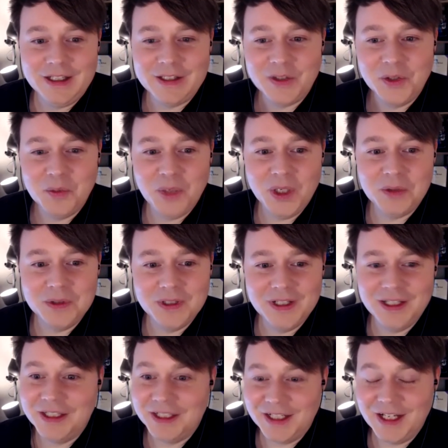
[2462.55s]
he gets on a boat
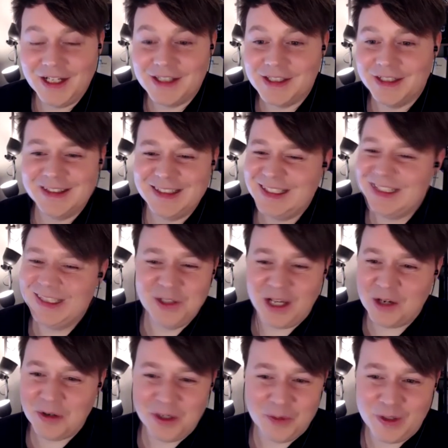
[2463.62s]
and then god's like you
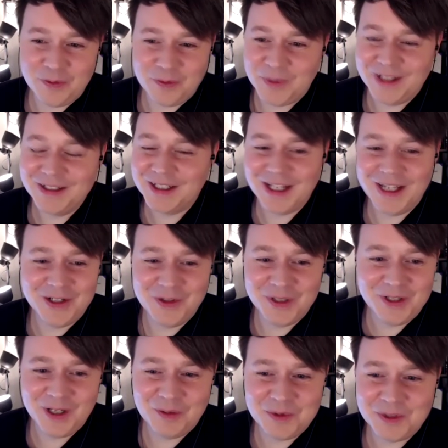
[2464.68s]
can't run away from me god, i don't know
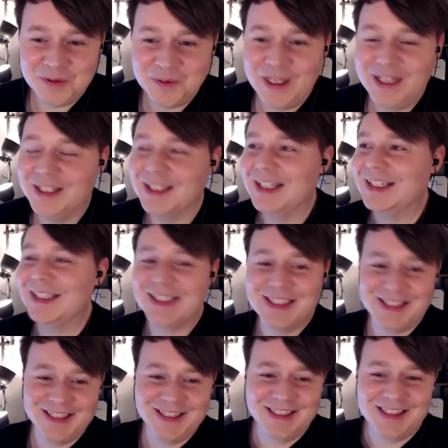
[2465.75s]
what you're up to right? like this
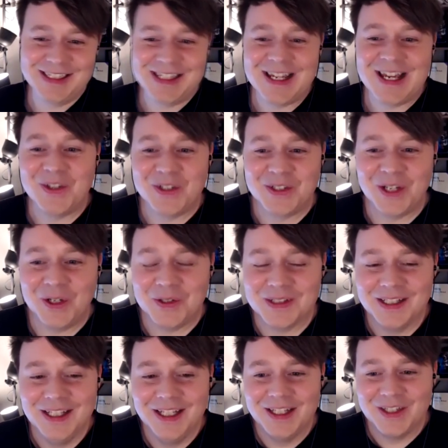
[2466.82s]
isn't this isn't how this goes
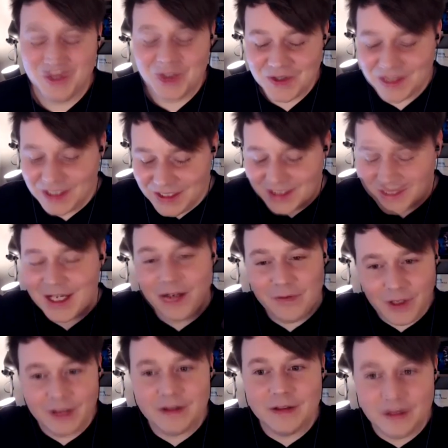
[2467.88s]
so you see this kind
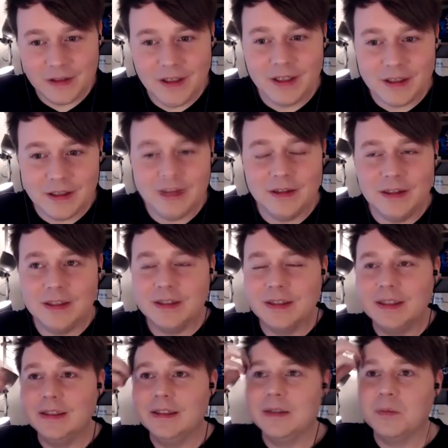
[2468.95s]
of un like
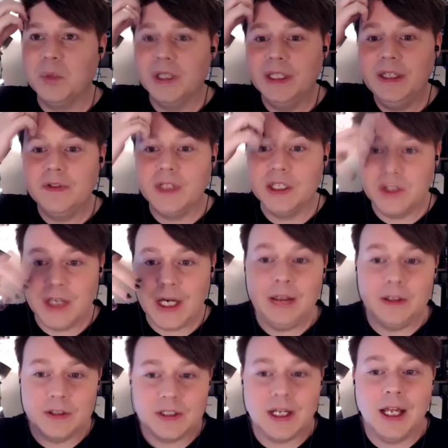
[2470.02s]
this this belief get
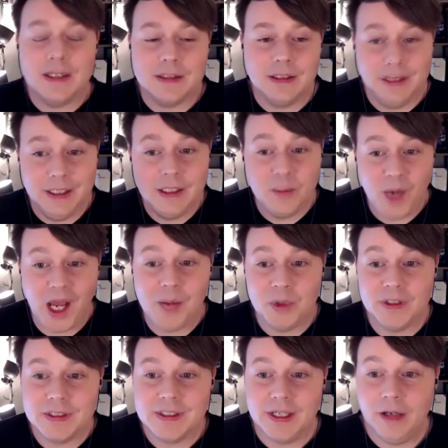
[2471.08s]
challenged constantly in the
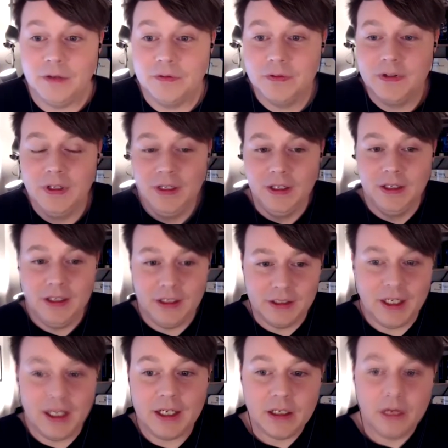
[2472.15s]
bible itself
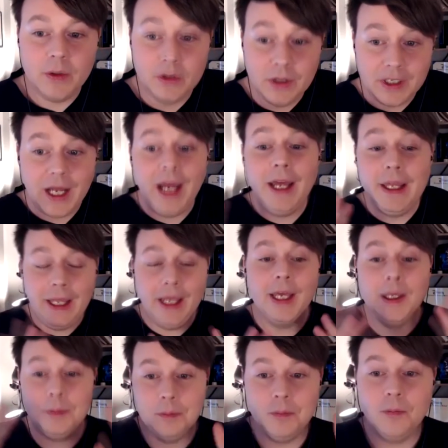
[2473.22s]
and god going look i
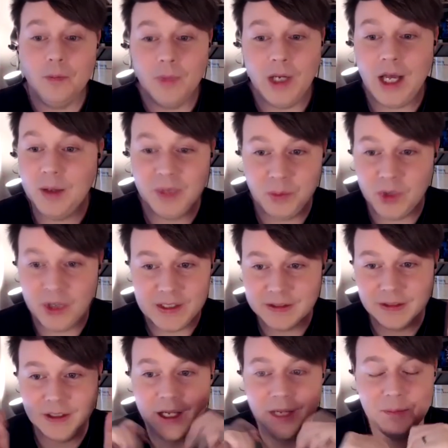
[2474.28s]
am
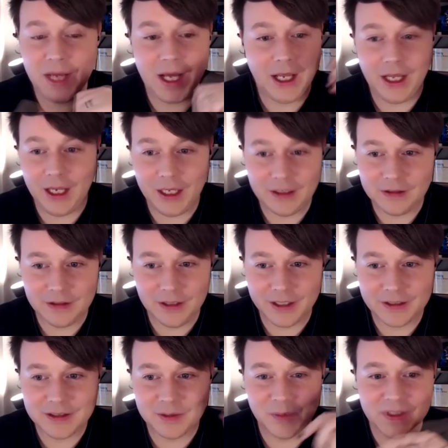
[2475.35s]
omnipresent. I'm not
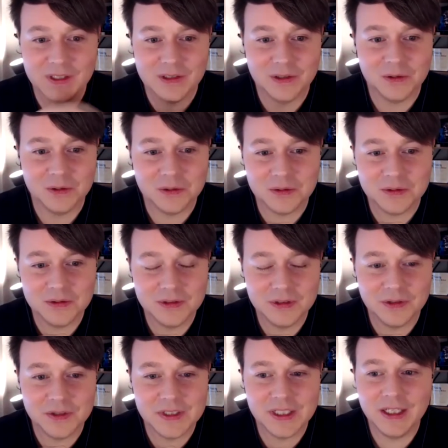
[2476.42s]
like some of these little
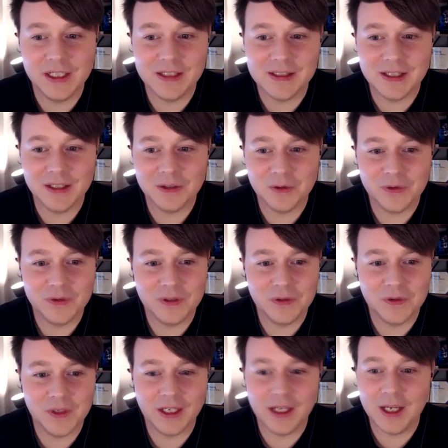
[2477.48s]
little deities that you you
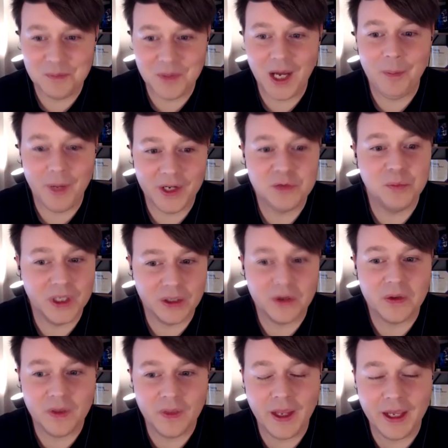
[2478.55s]
think. I'm I'm much
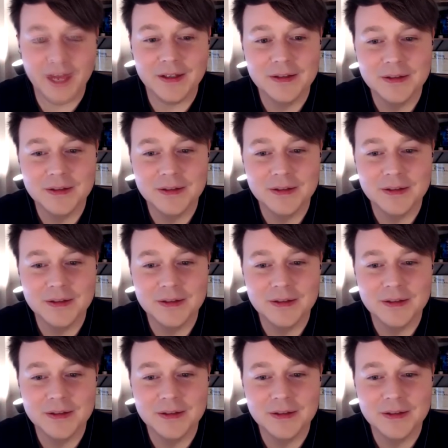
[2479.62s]
bigger than that.